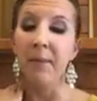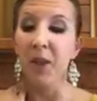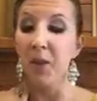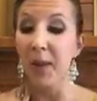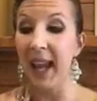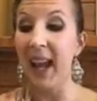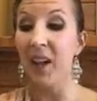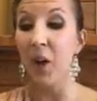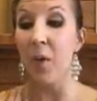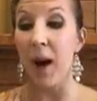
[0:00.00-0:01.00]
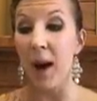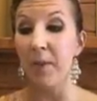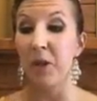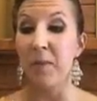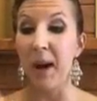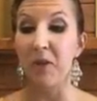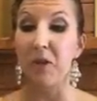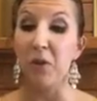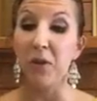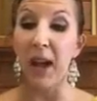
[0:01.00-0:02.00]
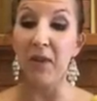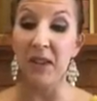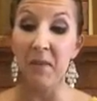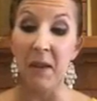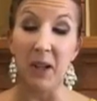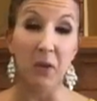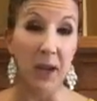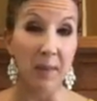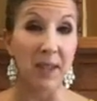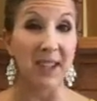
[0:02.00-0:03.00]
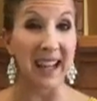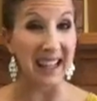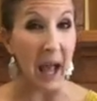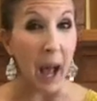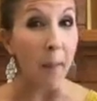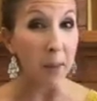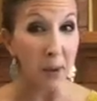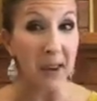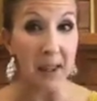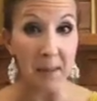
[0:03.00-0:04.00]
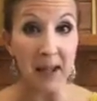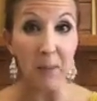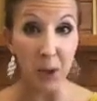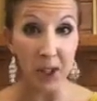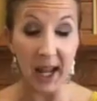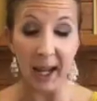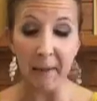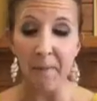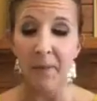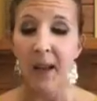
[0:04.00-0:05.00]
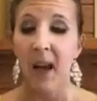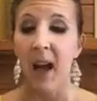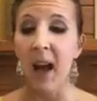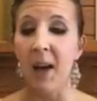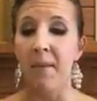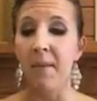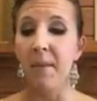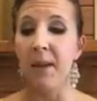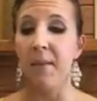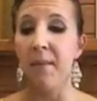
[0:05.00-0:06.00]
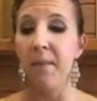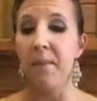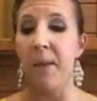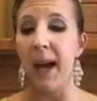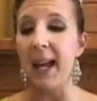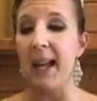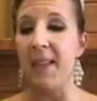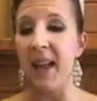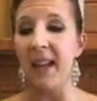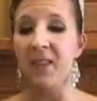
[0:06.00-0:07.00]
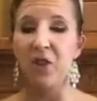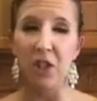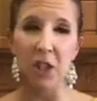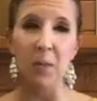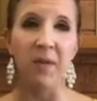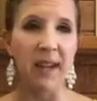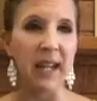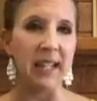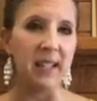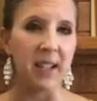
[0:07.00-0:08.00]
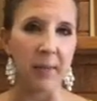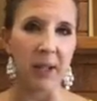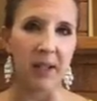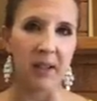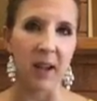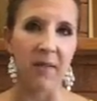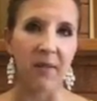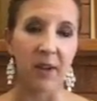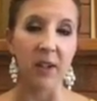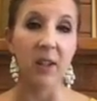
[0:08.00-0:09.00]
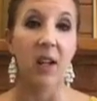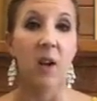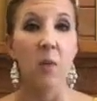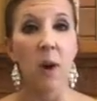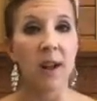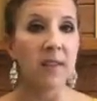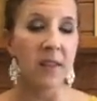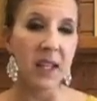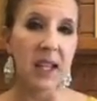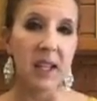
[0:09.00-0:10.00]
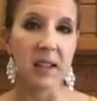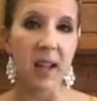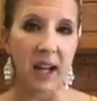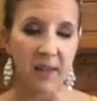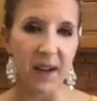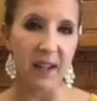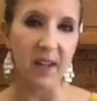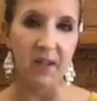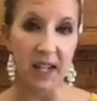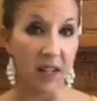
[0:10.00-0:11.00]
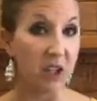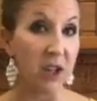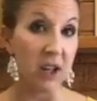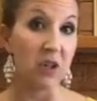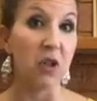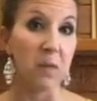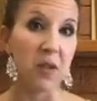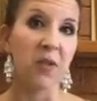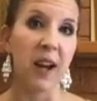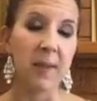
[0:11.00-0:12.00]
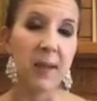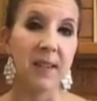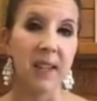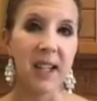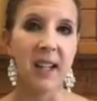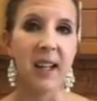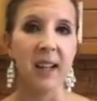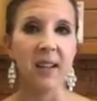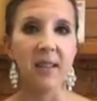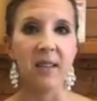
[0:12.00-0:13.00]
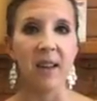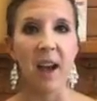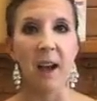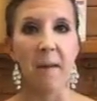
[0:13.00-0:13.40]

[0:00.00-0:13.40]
You can go up to about 2,000 milligrams is like the upper limit per day. And that's just to prevent any stomach discomfort. One of the side effects of taking in too much vitamin C is